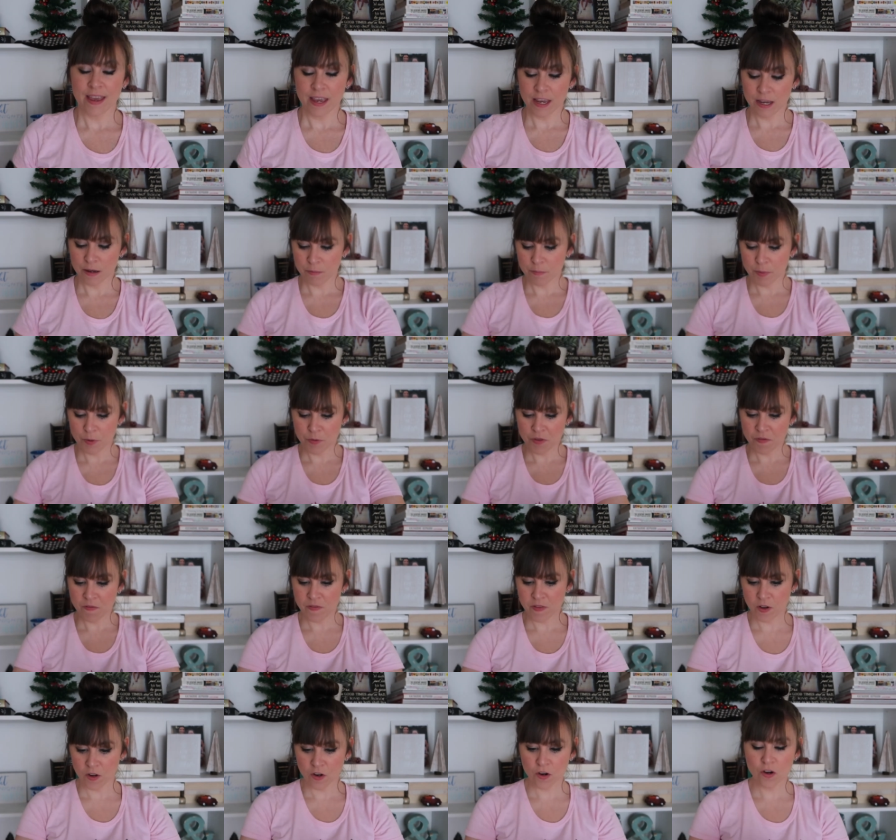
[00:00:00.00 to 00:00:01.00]
And both
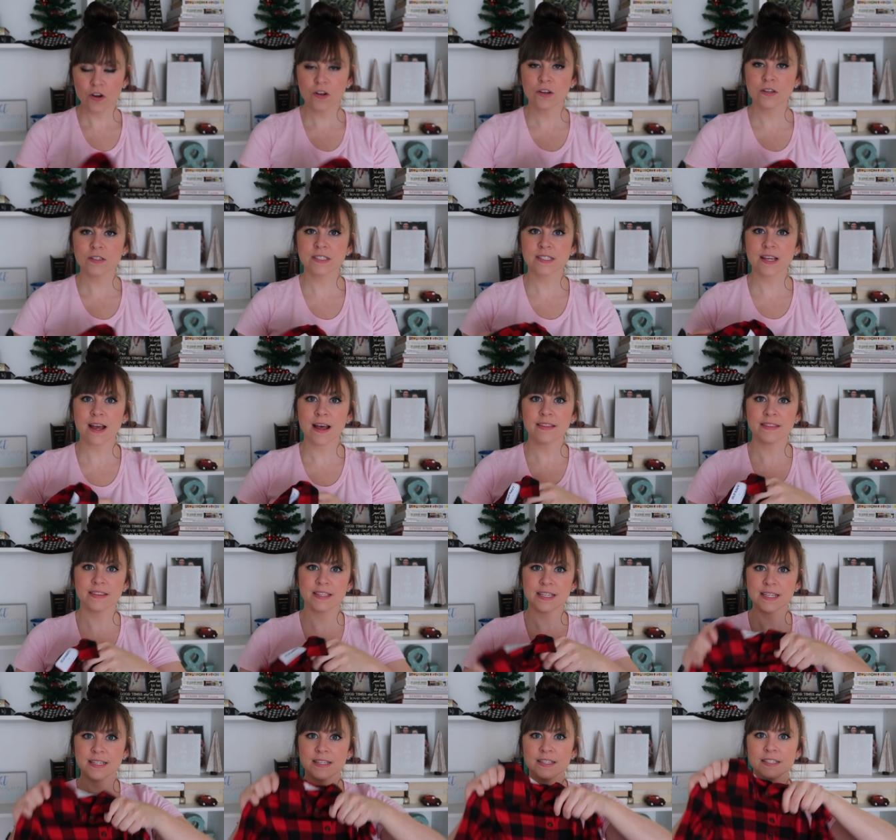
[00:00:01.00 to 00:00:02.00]
of the girls got
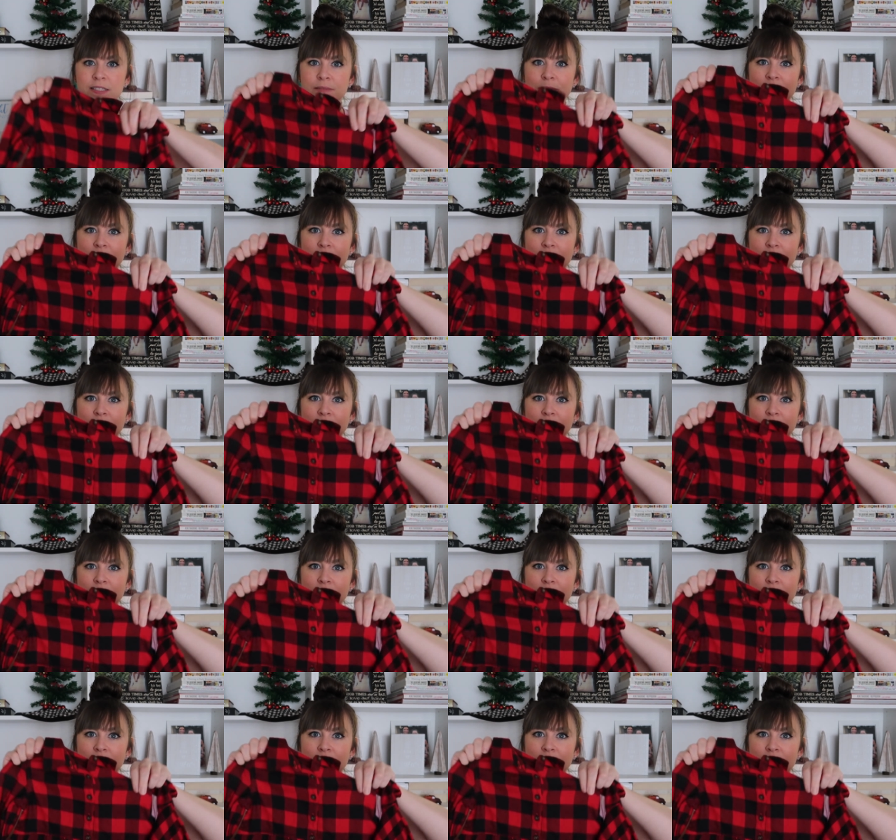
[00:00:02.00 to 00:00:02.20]
these